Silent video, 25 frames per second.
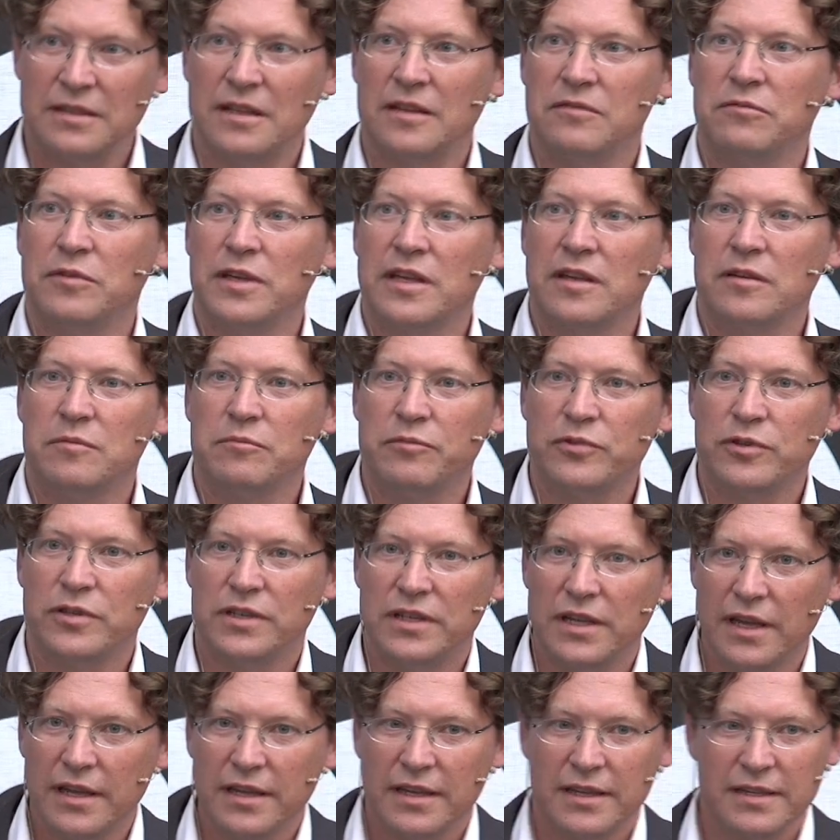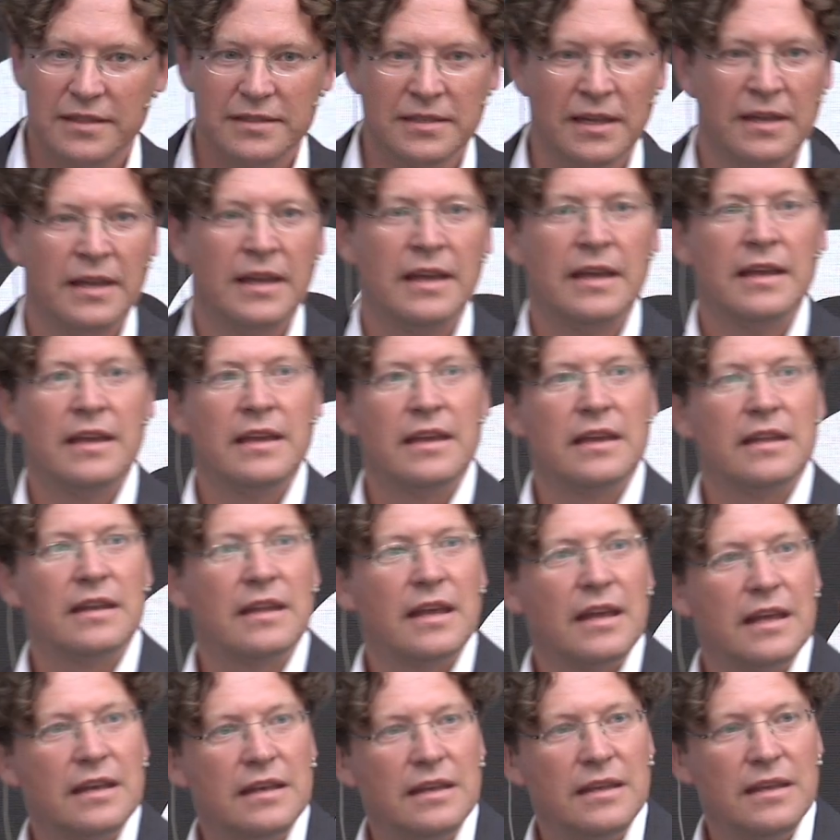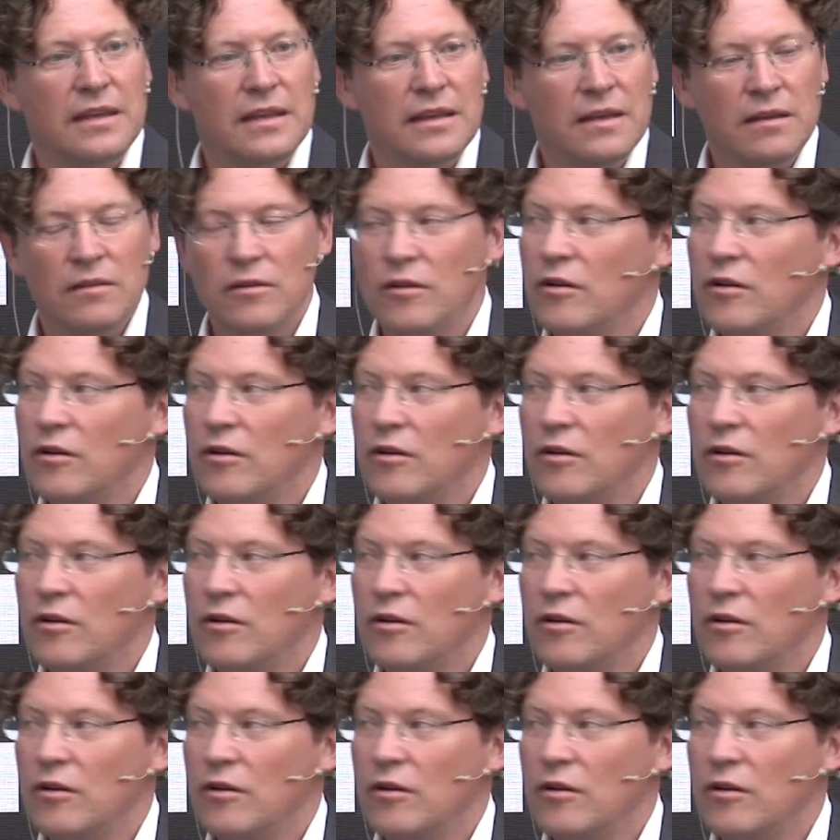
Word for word: that we can predict in any